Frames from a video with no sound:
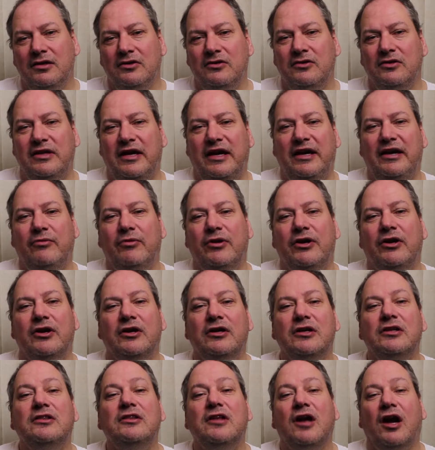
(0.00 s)
Today we're
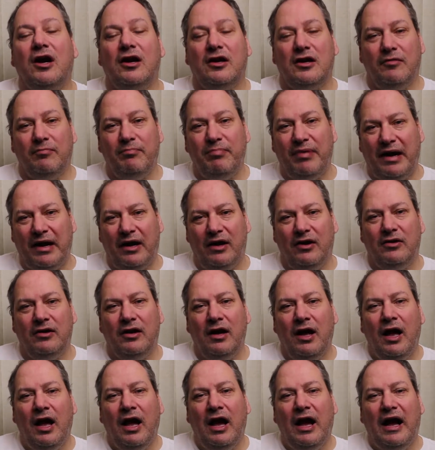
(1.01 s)
going to talk about
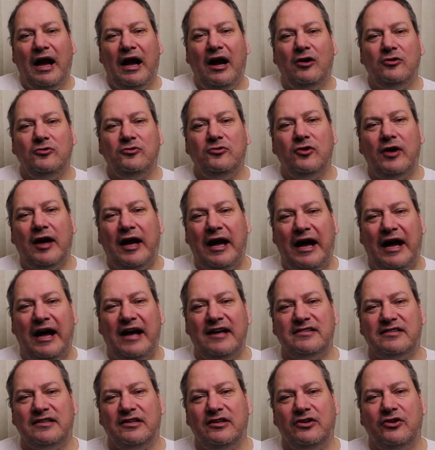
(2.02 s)
how to
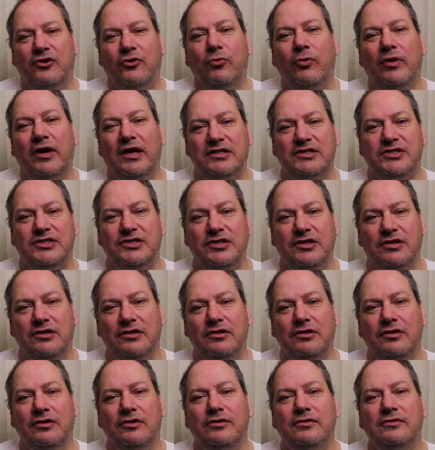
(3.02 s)
ask a
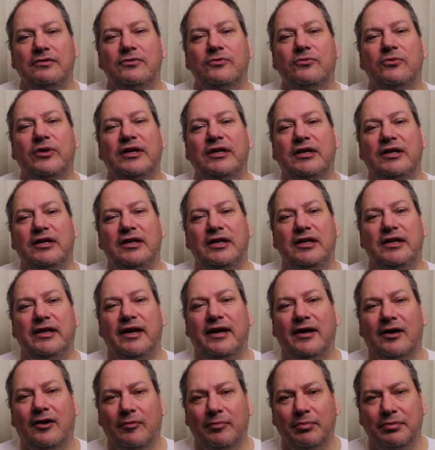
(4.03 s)
question when you need
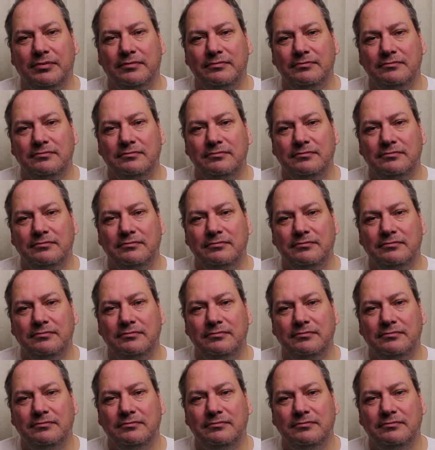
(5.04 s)
help.